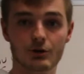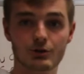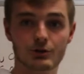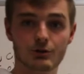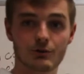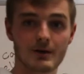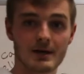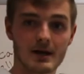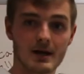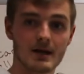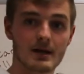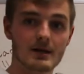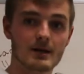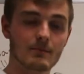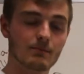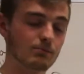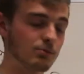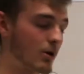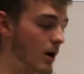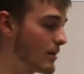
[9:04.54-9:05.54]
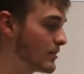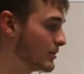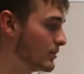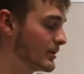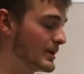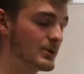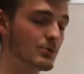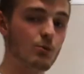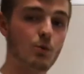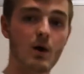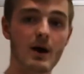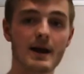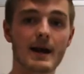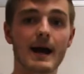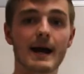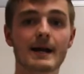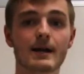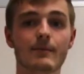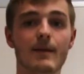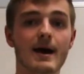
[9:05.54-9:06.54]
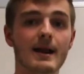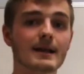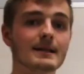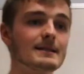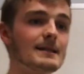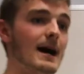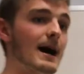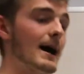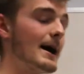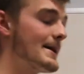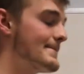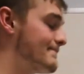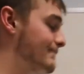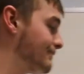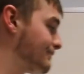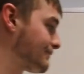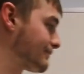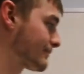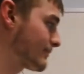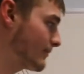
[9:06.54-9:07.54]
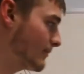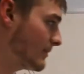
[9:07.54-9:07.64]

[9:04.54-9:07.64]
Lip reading: doing probably one item at a time.